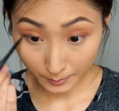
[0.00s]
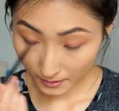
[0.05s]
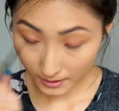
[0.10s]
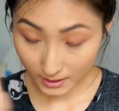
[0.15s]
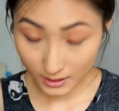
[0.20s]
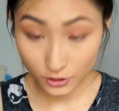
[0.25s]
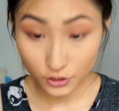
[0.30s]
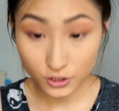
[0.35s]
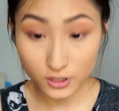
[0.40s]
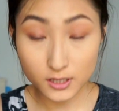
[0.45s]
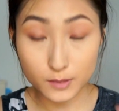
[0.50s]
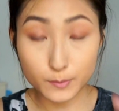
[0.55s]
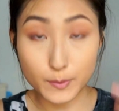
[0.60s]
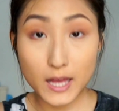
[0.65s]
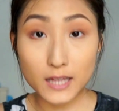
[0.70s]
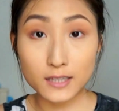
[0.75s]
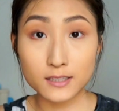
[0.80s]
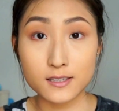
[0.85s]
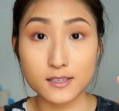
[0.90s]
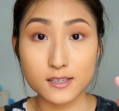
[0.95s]
This just
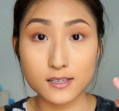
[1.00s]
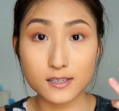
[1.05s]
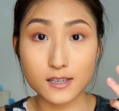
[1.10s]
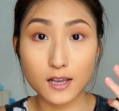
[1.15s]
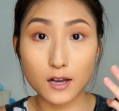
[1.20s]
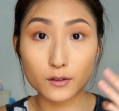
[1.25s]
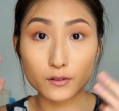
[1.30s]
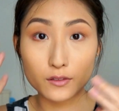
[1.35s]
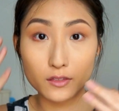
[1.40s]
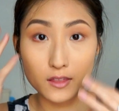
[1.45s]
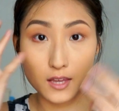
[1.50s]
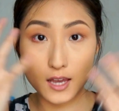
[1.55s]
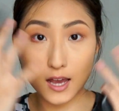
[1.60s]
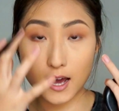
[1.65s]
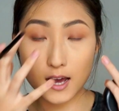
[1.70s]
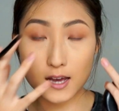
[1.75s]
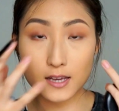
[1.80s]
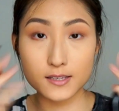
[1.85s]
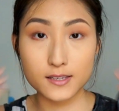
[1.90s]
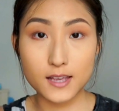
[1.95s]
balances out the
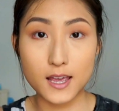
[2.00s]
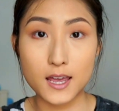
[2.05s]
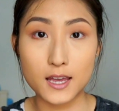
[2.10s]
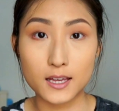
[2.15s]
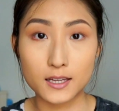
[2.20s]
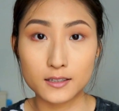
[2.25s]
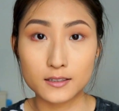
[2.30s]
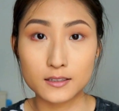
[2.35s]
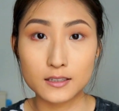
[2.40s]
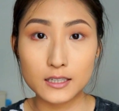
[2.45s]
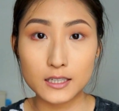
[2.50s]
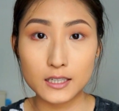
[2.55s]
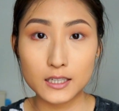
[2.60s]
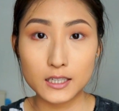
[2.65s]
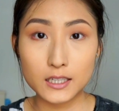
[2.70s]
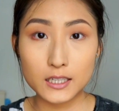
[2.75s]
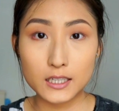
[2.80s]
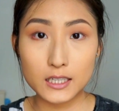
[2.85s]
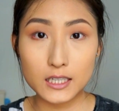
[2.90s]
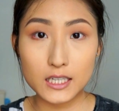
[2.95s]
eyes, and
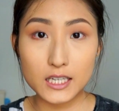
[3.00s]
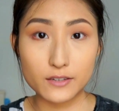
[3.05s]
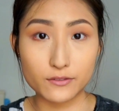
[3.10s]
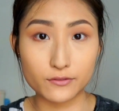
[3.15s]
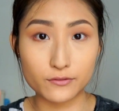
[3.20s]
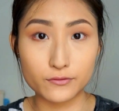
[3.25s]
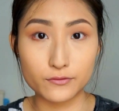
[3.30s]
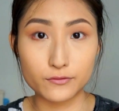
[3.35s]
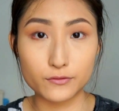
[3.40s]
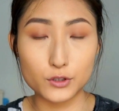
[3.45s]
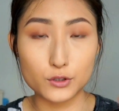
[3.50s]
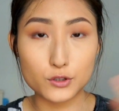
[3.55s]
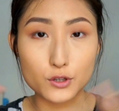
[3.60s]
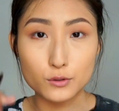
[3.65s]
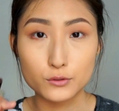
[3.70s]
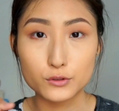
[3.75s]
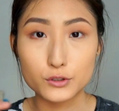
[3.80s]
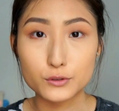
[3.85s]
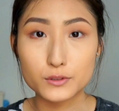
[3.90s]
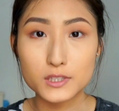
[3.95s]
if you
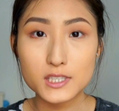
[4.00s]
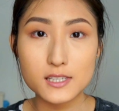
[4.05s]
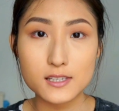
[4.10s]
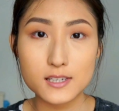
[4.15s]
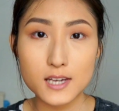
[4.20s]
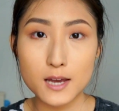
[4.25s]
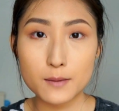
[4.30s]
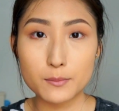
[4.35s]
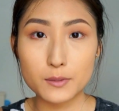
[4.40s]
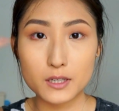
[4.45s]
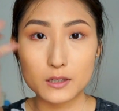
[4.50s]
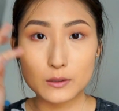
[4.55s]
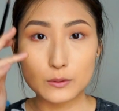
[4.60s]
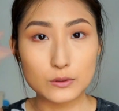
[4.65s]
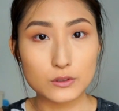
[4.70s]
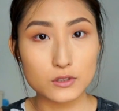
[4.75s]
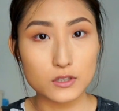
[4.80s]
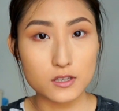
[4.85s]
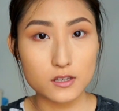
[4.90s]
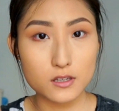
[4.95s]
don't do this step, it
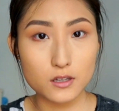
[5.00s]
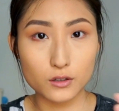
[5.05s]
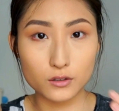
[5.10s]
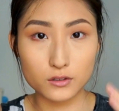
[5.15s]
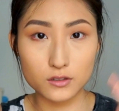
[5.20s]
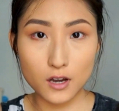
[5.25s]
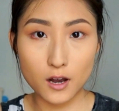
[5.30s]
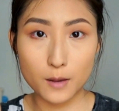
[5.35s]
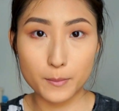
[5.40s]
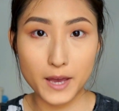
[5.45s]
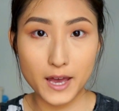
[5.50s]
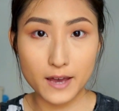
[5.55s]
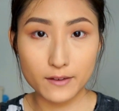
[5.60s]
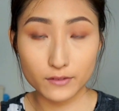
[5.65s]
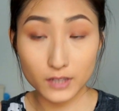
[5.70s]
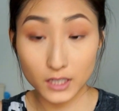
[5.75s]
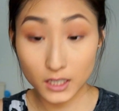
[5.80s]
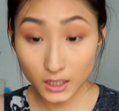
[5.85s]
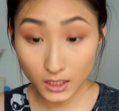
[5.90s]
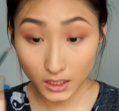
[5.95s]
will just look top
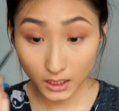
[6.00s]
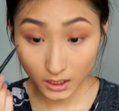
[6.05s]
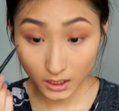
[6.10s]
heavy.